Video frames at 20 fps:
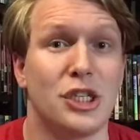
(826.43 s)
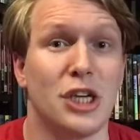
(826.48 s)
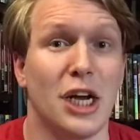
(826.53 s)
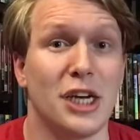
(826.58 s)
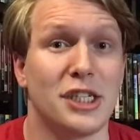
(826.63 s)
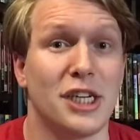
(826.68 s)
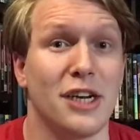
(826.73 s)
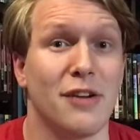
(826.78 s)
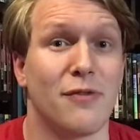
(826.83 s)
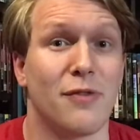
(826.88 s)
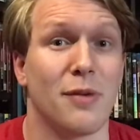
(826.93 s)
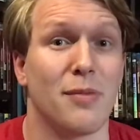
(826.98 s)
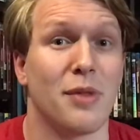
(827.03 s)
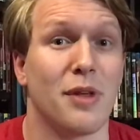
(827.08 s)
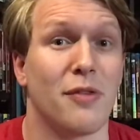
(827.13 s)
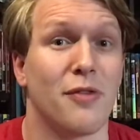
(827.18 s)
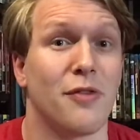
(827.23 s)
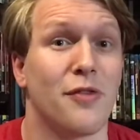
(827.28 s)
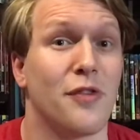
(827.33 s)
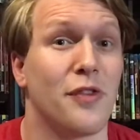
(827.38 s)
Judging from
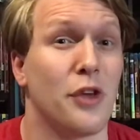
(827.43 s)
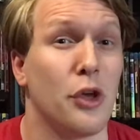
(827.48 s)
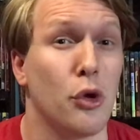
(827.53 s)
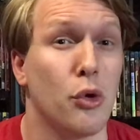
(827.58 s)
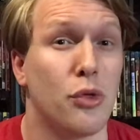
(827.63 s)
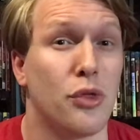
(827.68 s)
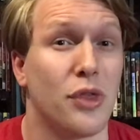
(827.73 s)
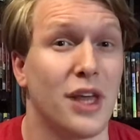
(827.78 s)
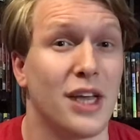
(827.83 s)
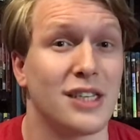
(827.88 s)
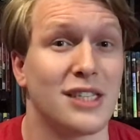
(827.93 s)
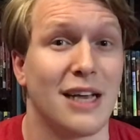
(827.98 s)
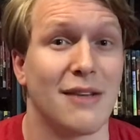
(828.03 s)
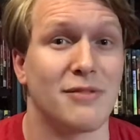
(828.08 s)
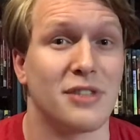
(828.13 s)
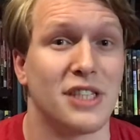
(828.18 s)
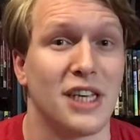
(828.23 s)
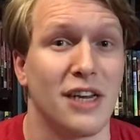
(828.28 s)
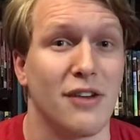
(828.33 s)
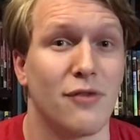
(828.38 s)
the few things
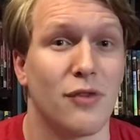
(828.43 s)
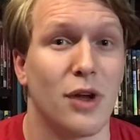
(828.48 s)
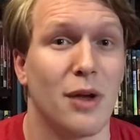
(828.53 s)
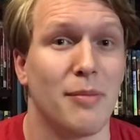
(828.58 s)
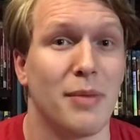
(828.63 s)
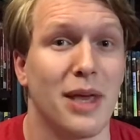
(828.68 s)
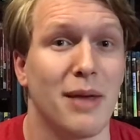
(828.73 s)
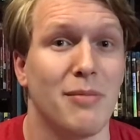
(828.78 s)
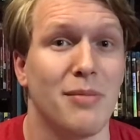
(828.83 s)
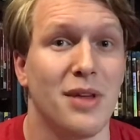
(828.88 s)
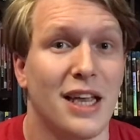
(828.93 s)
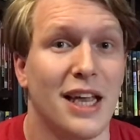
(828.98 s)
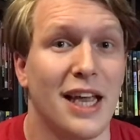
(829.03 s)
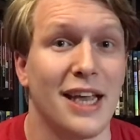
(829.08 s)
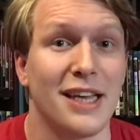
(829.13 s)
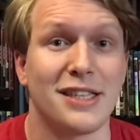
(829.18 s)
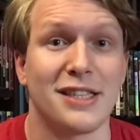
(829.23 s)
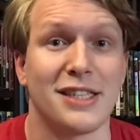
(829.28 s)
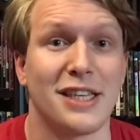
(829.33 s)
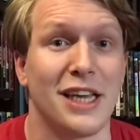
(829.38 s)
I've seen from him,
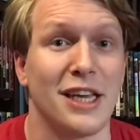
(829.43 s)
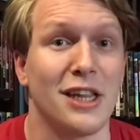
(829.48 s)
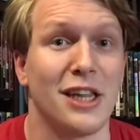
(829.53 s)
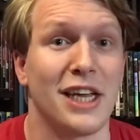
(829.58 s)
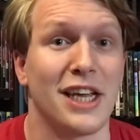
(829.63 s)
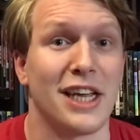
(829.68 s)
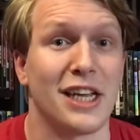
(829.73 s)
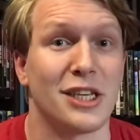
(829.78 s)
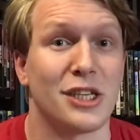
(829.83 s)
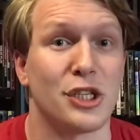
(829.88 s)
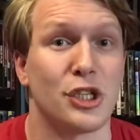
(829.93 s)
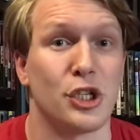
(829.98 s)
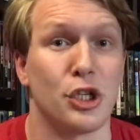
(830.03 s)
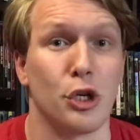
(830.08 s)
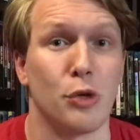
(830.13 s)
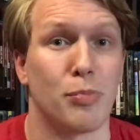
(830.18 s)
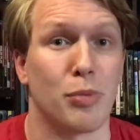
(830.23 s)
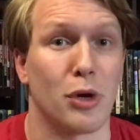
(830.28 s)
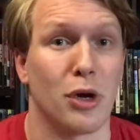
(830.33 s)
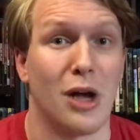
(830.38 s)
his ceiling is
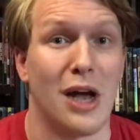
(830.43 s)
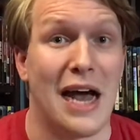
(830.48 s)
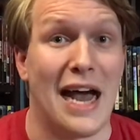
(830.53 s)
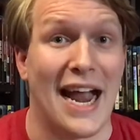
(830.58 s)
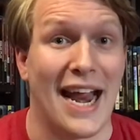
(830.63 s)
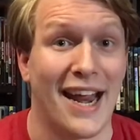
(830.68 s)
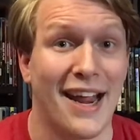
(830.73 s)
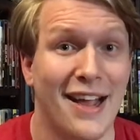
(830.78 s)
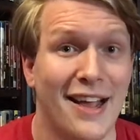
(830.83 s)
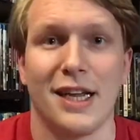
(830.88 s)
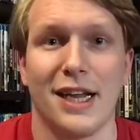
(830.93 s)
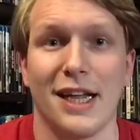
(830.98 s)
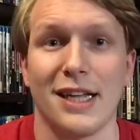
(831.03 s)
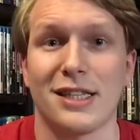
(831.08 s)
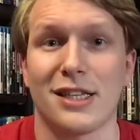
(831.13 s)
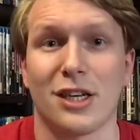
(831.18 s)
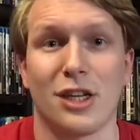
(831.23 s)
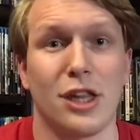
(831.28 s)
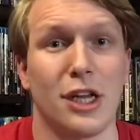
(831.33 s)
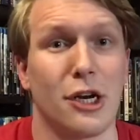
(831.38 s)
super high.
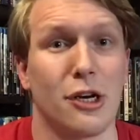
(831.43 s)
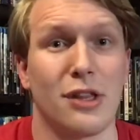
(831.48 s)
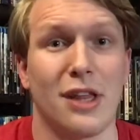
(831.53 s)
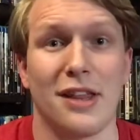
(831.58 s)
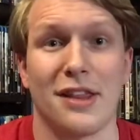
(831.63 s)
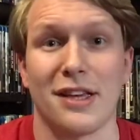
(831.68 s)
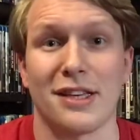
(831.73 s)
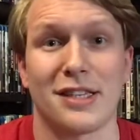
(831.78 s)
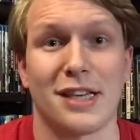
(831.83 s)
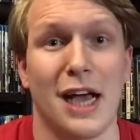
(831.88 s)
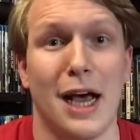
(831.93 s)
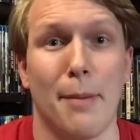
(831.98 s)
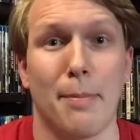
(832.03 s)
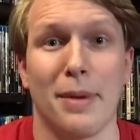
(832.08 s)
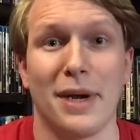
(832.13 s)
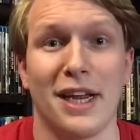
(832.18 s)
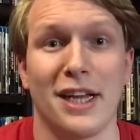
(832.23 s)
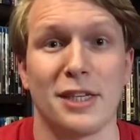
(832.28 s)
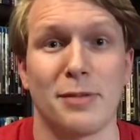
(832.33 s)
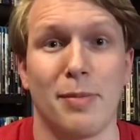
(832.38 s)
It's clear that this
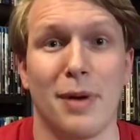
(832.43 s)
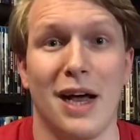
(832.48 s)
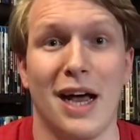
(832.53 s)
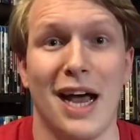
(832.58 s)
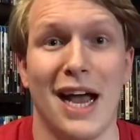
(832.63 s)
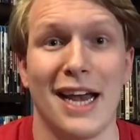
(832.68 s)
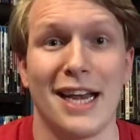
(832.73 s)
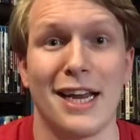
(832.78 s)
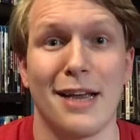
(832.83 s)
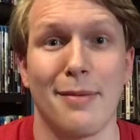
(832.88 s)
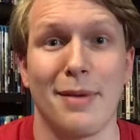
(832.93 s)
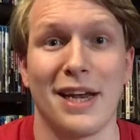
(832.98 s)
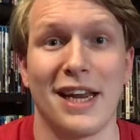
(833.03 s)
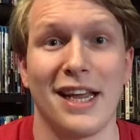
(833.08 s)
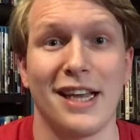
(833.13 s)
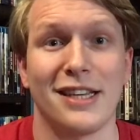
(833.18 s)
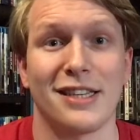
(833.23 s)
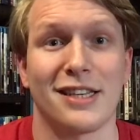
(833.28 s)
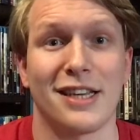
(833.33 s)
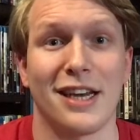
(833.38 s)
company is behind him and
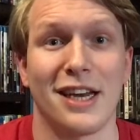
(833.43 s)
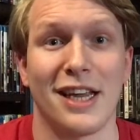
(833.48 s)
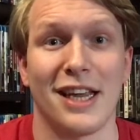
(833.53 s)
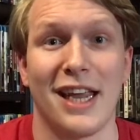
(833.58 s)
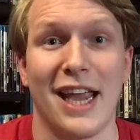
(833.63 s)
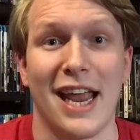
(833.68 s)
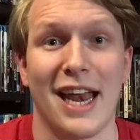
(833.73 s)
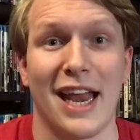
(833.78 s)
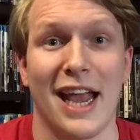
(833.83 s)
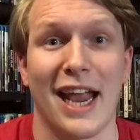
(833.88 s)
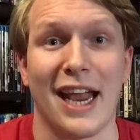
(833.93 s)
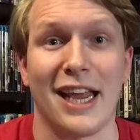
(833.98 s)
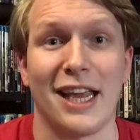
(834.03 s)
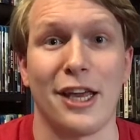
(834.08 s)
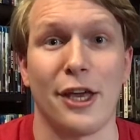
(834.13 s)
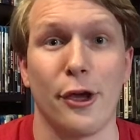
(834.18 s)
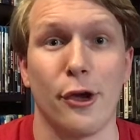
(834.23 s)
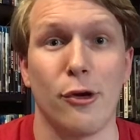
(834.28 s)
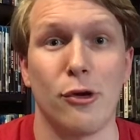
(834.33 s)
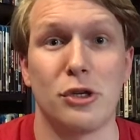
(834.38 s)
he is going to get a
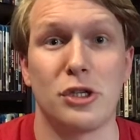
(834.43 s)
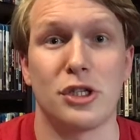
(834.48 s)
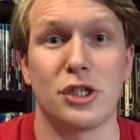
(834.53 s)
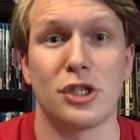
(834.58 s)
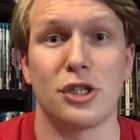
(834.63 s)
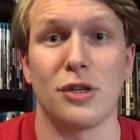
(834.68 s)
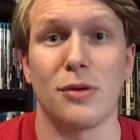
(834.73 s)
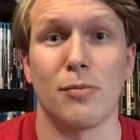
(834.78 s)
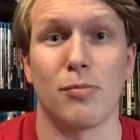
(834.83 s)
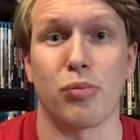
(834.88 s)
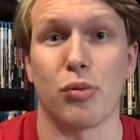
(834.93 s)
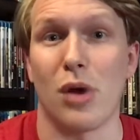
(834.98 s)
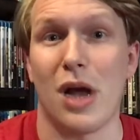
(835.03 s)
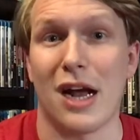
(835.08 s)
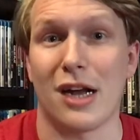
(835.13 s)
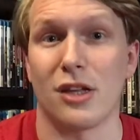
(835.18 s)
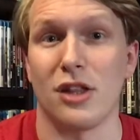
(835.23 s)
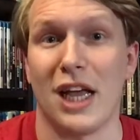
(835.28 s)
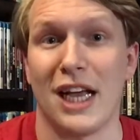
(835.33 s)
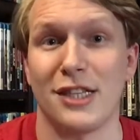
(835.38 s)
huge
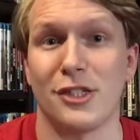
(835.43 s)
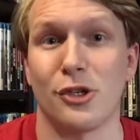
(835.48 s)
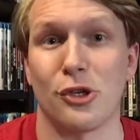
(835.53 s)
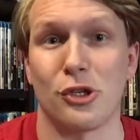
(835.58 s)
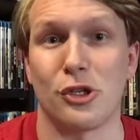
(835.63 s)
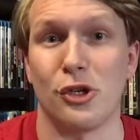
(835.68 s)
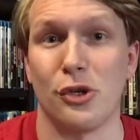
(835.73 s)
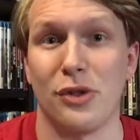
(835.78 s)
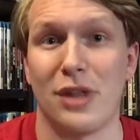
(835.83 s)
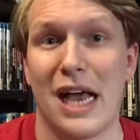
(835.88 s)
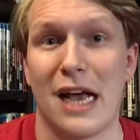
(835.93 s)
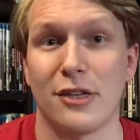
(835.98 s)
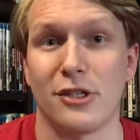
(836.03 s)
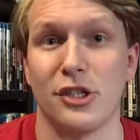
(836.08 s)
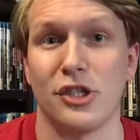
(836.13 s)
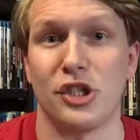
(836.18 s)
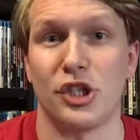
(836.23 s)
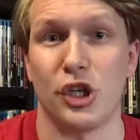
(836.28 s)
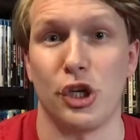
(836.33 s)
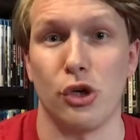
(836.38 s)
Brock Lesnar
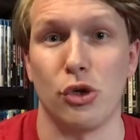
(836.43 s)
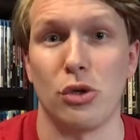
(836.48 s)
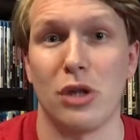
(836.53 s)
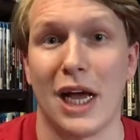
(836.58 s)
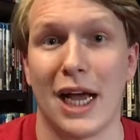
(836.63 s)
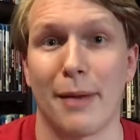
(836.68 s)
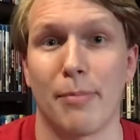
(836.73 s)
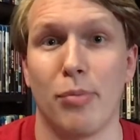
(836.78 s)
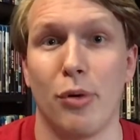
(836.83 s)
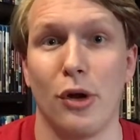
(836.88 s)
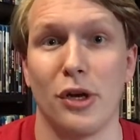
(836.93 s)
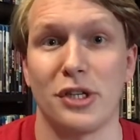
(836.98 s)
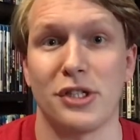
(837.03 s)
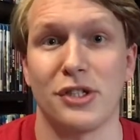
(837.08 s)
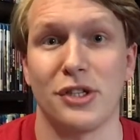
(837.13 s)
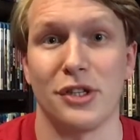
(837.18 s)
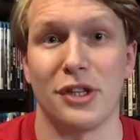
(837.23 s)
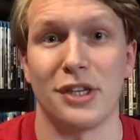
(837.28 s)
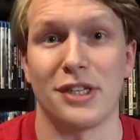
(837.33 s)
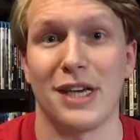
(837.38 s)
2002-like push
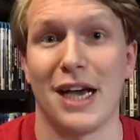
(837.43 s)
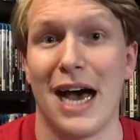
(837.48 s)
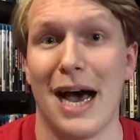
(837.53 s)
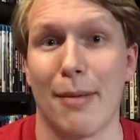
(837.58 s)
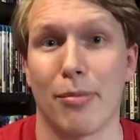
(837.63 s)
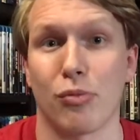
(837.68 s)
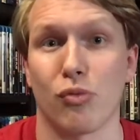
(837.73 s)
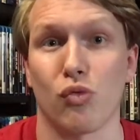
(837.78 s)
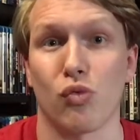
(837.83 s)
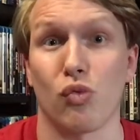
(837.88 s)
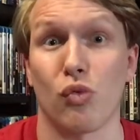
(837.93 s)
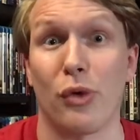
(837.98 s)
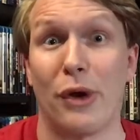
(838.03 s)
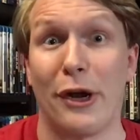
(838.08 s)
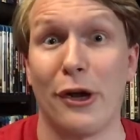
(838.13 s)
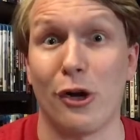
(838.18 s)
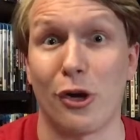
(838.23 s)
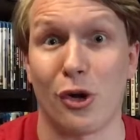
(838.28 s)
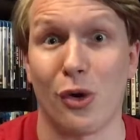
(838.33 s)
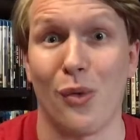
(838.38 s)
to the top
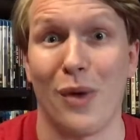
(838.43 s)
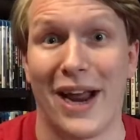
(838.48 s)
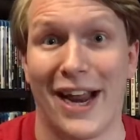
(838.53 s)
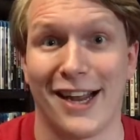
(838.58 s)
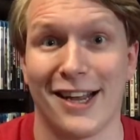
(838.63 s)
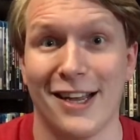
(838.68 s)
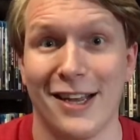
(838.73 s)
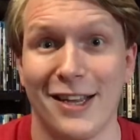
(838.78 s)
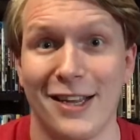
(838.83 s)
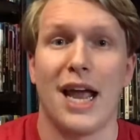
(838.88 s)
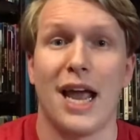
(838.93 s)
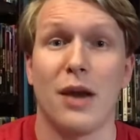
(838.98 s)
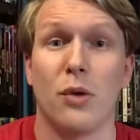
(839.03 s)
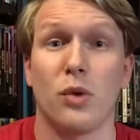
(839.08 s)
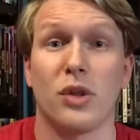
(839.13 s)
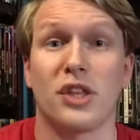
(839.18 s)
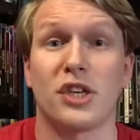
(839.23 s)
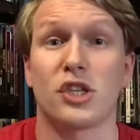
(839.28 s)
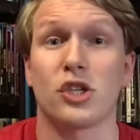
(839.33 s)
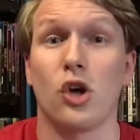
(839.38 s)
real quick. And
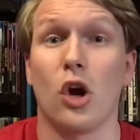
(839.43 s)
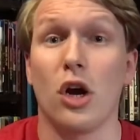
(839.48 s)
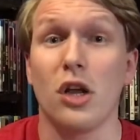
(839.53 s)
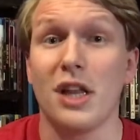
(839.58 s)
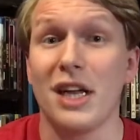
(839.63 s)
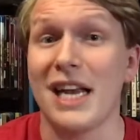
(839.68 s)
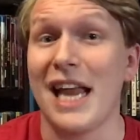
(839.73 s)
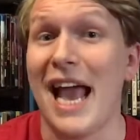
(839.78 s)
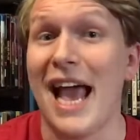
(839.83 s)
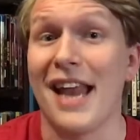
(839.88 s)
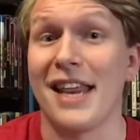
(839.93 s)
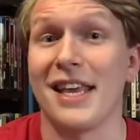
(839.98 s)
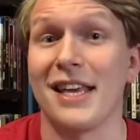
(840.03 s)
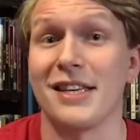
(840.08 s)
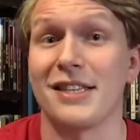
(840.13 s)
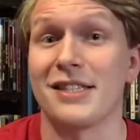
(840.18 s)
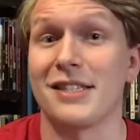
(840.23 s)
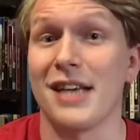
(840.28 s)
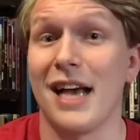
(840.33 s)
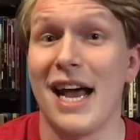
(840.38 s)
with Scarlett at
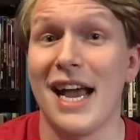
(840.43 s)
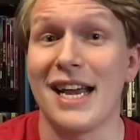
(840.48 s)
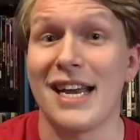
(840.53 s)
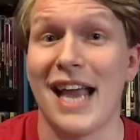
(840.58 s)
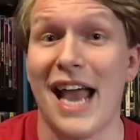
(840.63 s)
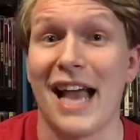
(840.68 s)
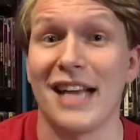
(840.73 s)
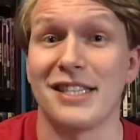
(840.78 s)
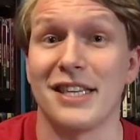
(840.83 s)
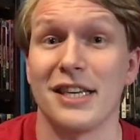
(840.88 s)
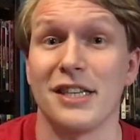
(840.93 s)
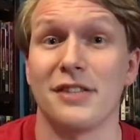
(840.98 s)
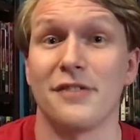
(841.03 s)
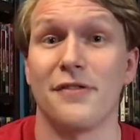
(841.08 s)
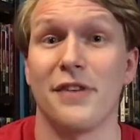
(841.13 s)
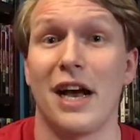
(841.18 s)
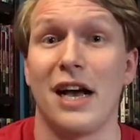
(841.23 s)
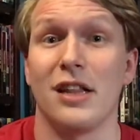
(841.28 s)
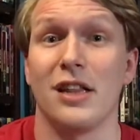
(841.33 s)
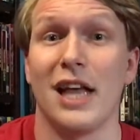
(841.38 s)
his side as his
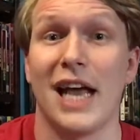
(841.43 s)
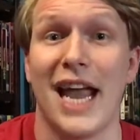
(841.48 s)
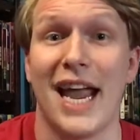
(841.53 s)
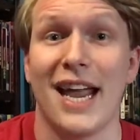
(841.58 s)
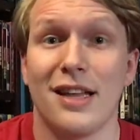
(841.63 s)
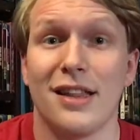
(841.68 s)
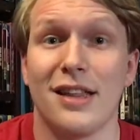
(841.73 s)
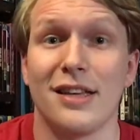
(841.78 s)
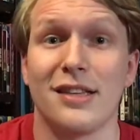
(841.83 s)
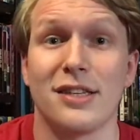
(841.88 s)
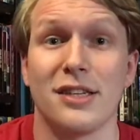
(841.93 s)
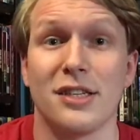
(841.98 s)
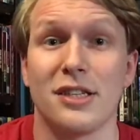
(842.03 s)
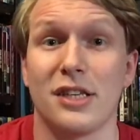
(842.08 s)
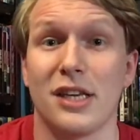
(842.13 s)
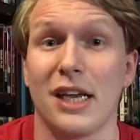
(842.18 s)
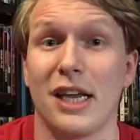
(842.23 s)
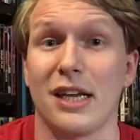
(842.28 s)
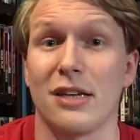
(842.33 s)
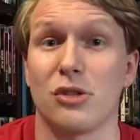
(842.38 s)
valet, this
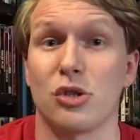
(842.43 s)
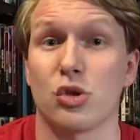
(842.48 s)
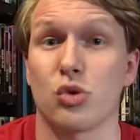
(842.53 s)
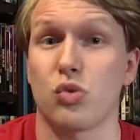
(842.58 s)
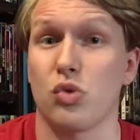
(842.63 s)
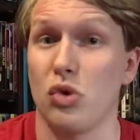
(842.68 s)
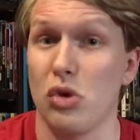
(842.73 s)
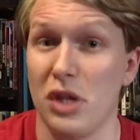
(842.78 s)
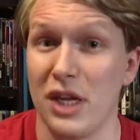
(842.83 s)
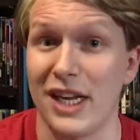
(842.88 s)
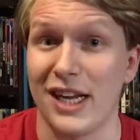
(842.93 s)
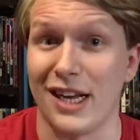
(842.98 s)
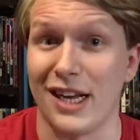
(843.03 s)
is a truly